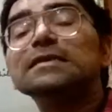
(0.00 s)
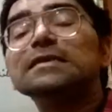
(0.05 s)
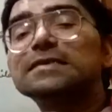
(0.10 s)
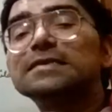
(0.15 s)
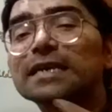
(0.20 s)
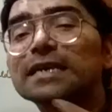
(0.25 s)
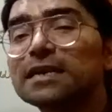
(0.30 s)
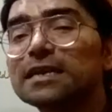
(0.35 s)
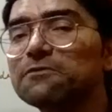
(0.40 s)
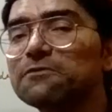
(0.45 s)

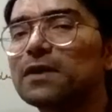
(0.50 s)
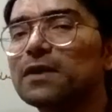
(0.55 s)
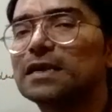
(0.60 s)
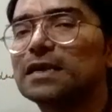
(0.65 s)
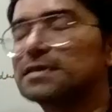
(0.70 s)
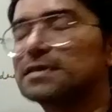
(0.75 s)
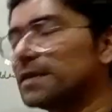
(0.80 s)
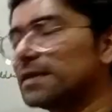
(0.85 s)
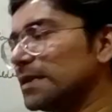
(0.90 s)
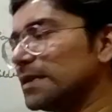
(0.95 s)

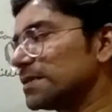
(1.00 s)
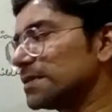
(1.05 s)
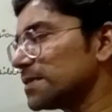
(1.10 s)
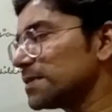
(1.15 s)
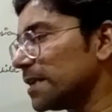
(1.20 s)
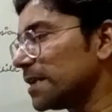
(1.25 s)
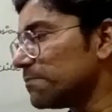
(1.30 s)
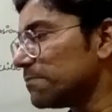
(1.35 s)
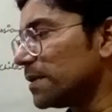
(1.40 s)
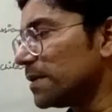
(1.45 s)
signifies in a
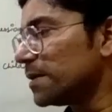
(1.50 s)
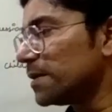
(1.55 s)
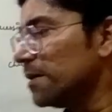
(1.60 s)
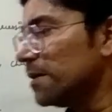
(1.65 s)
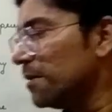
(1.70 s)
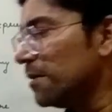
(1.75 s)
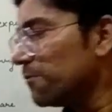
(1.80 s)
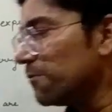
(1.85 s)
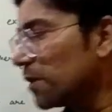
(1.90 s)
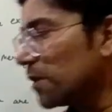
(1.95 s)
statement.
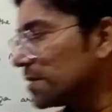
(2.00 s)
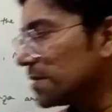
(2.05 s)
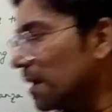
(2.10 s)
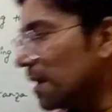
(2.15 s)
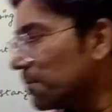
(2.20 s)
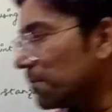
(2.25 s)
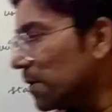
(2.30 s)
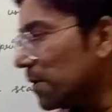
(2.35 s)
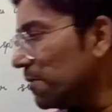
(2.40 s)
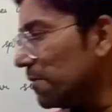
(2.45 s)
For
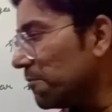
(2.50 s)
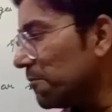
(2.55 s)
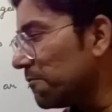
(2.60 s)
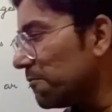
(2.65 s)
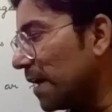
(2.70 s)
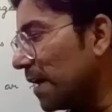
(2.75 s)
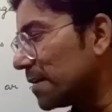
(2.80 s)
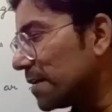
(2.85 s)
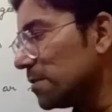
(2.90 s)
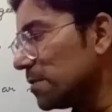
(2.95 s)
example,
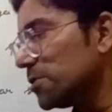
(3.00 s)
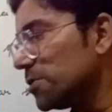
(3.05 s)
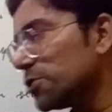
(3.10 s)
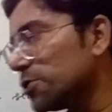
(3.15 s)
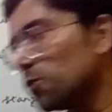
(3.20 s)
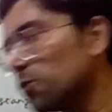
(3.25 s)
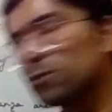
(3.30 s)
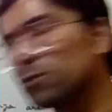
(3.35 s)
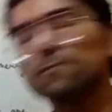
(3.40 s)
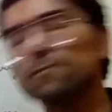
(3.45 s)
fatal
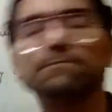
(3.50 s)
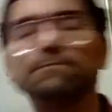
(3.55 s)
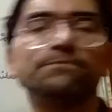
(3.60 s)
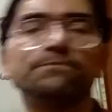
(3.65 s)
shore.